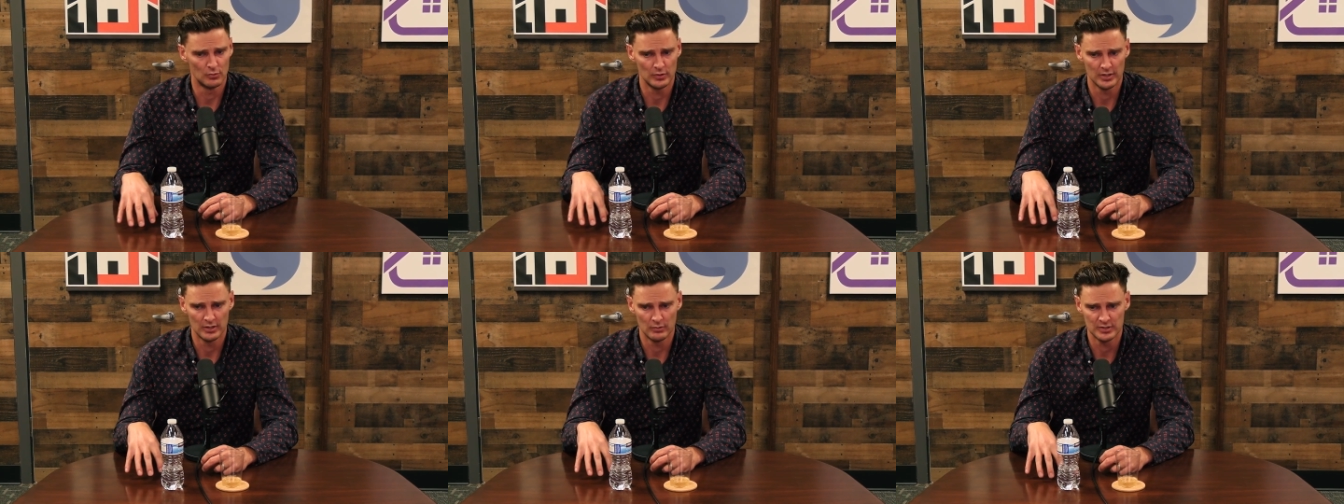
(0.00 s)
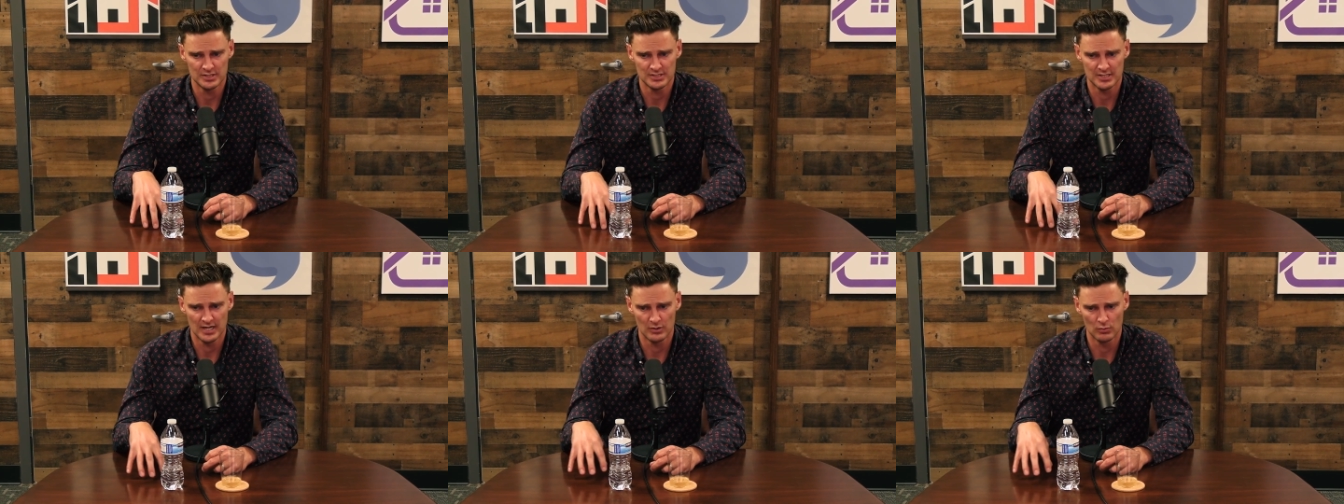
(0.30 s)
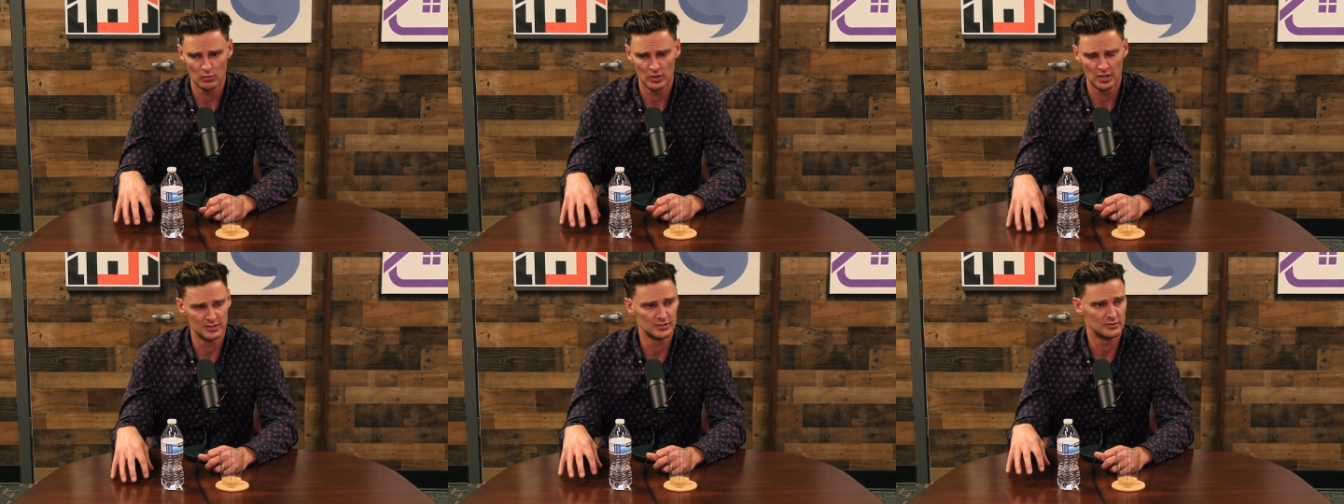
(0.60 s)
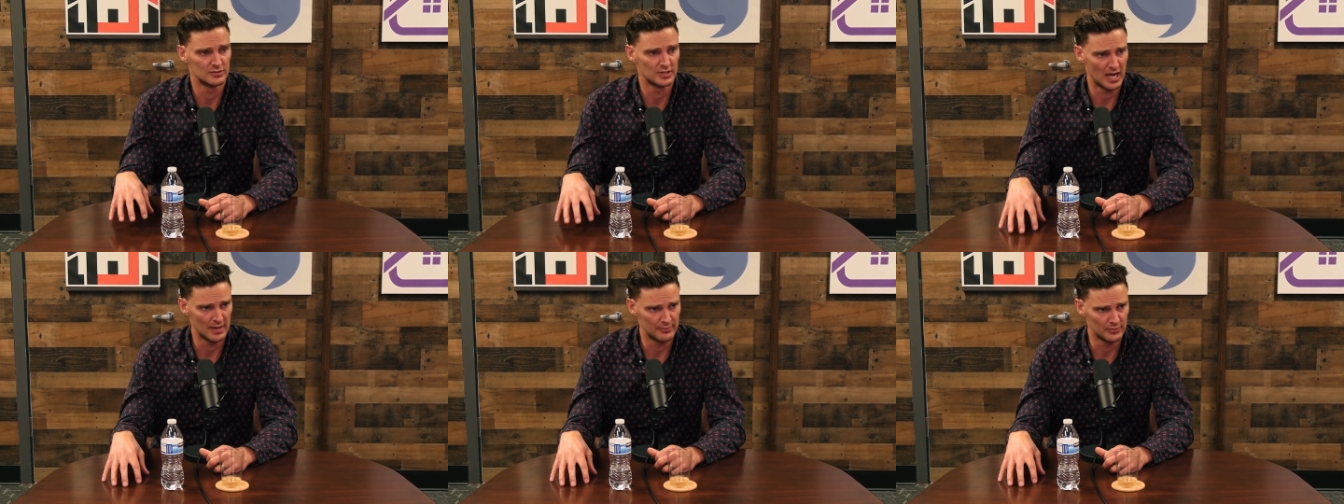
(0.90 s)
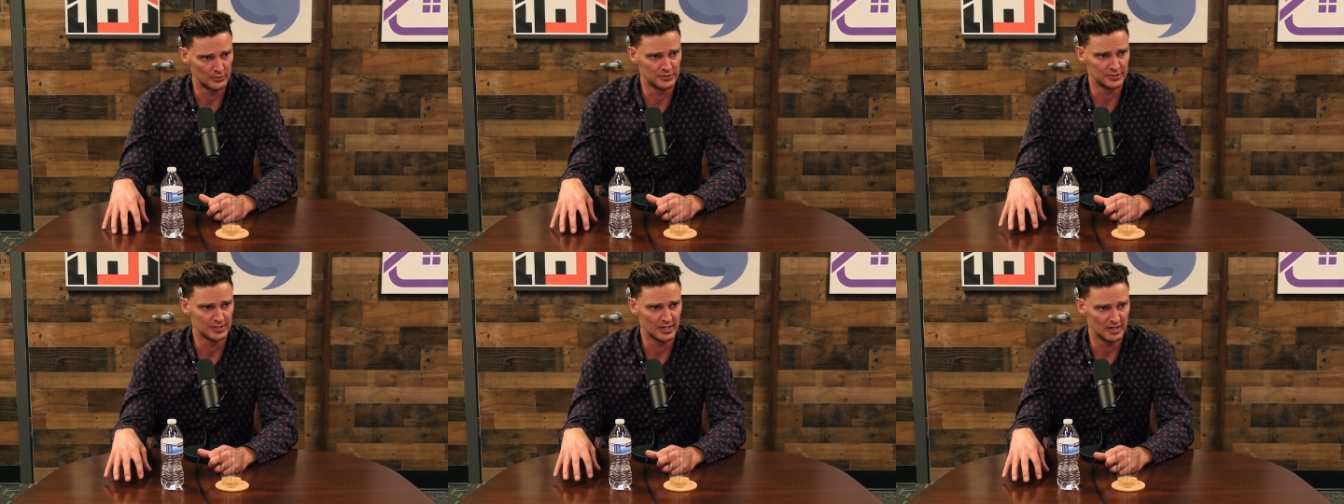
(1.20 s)
We we started Wildhorn
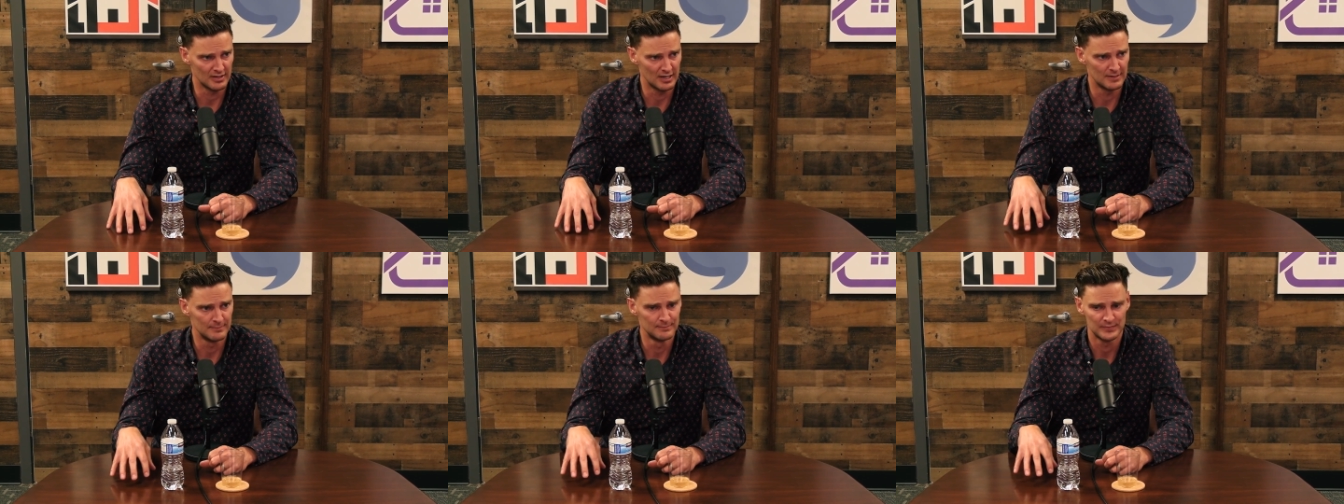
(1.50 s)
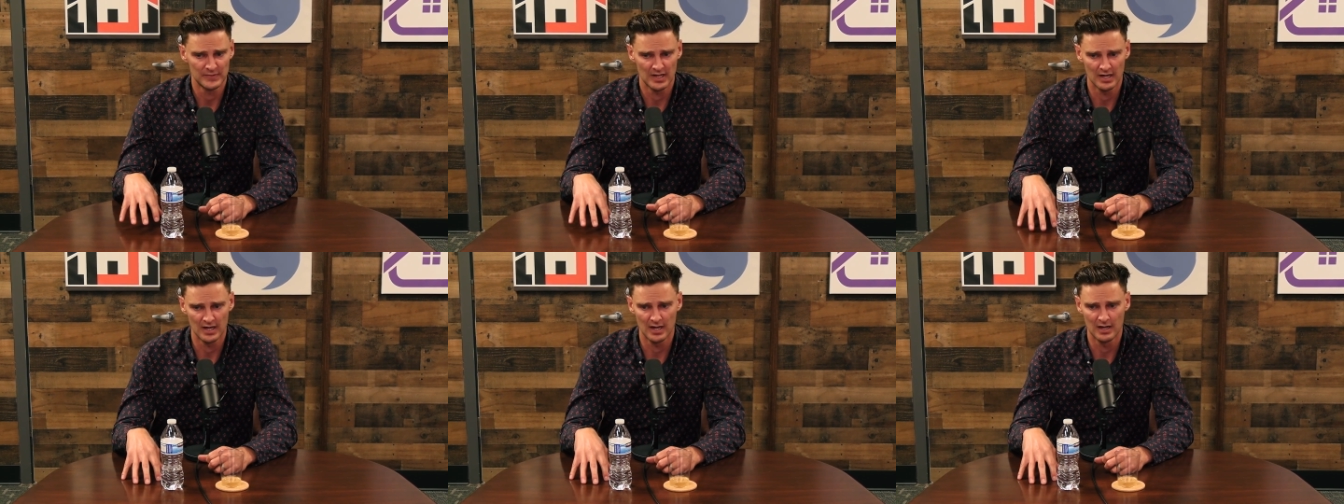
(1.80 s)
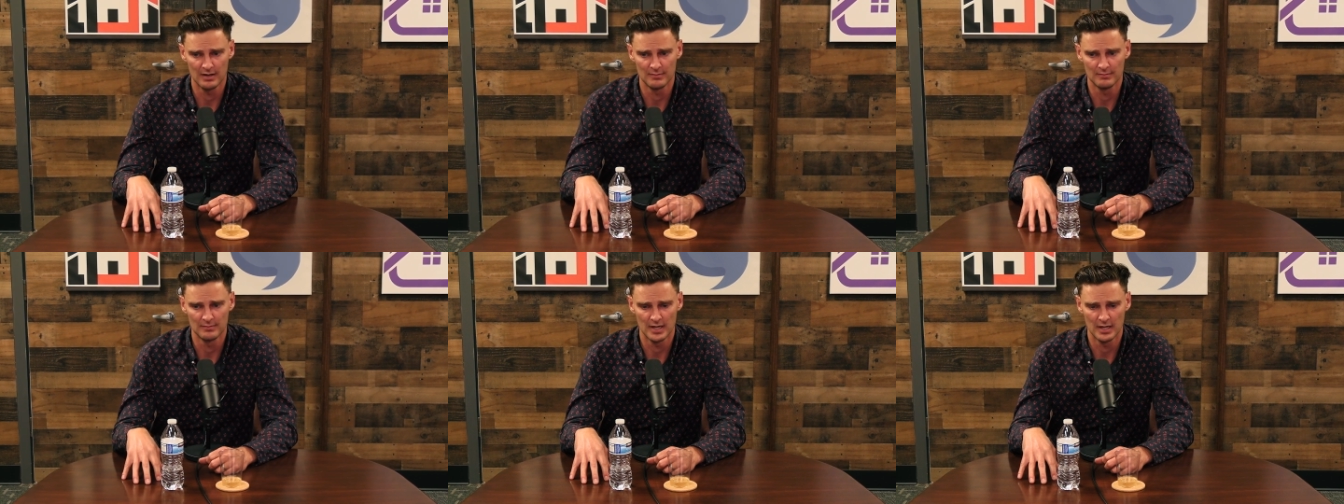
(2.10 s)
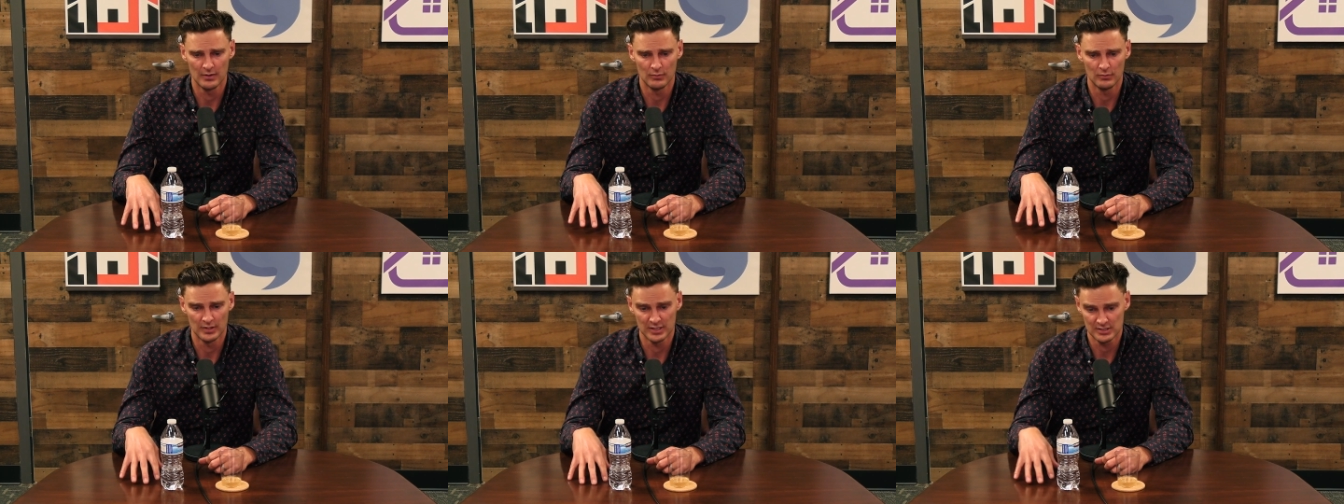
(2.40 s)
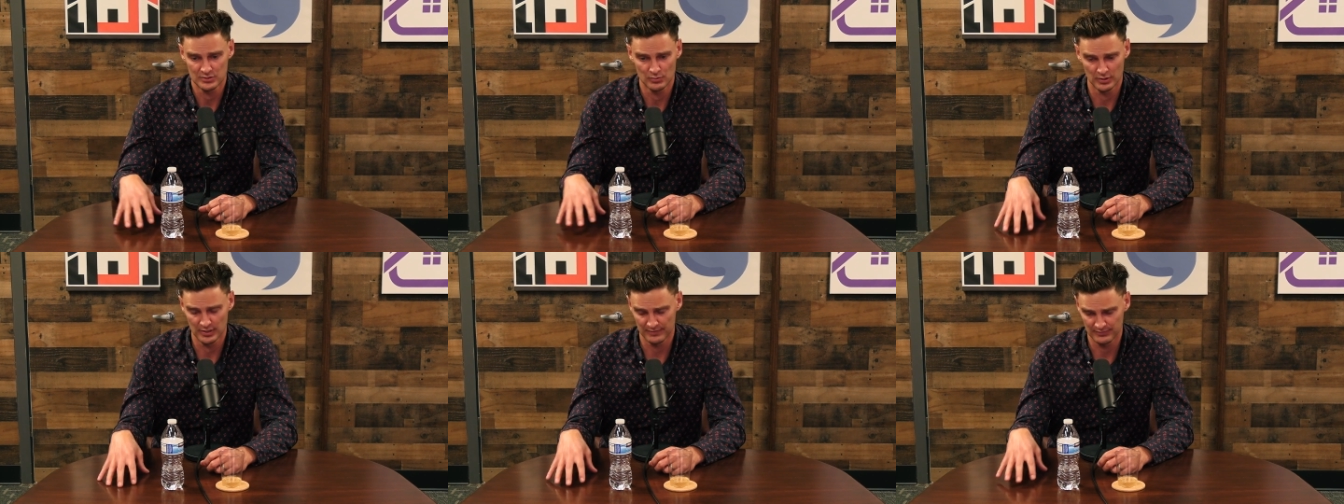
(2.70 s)
Capital together, um, and
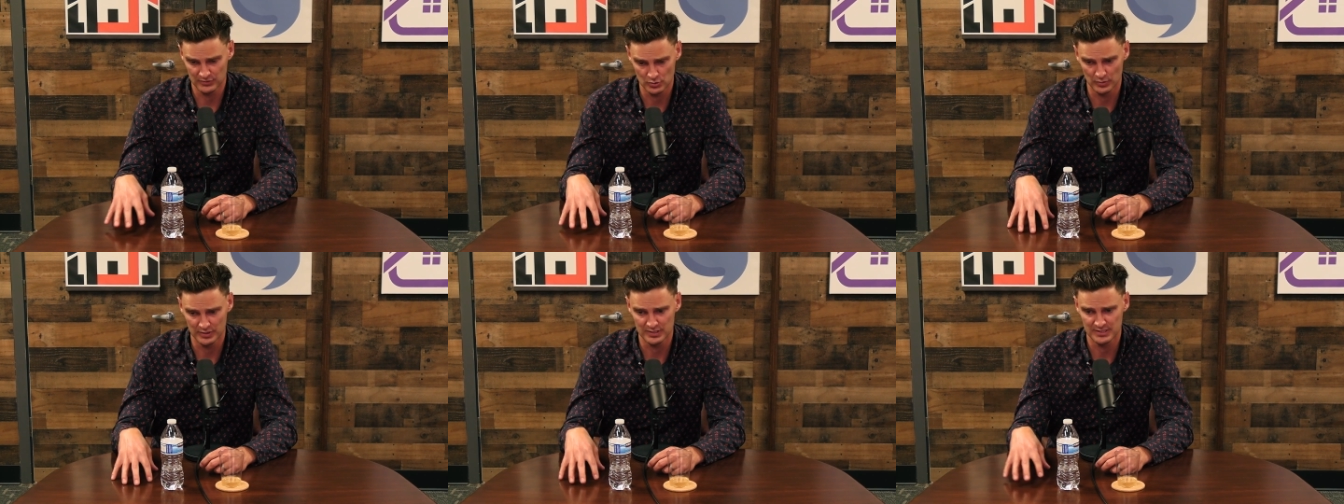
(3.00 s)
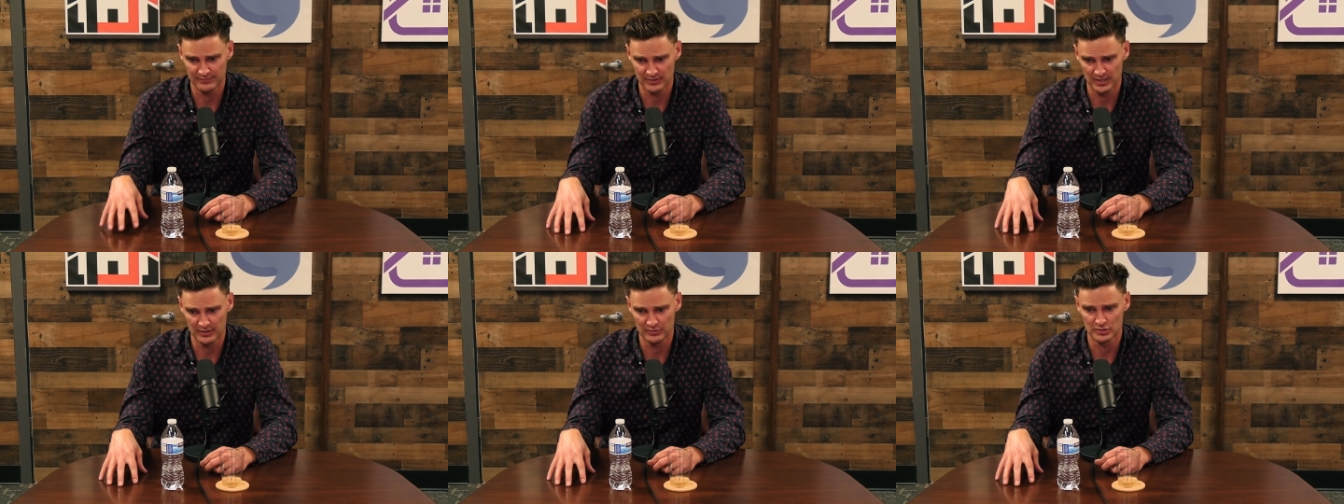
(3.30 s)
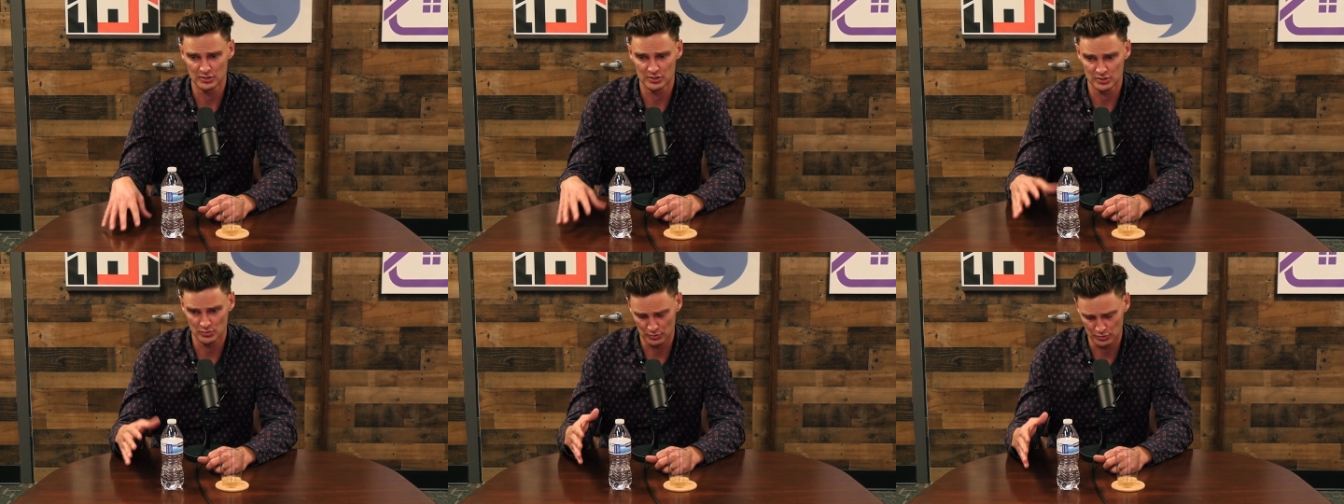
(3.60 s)
that's where we have the twenty-seven hundred units.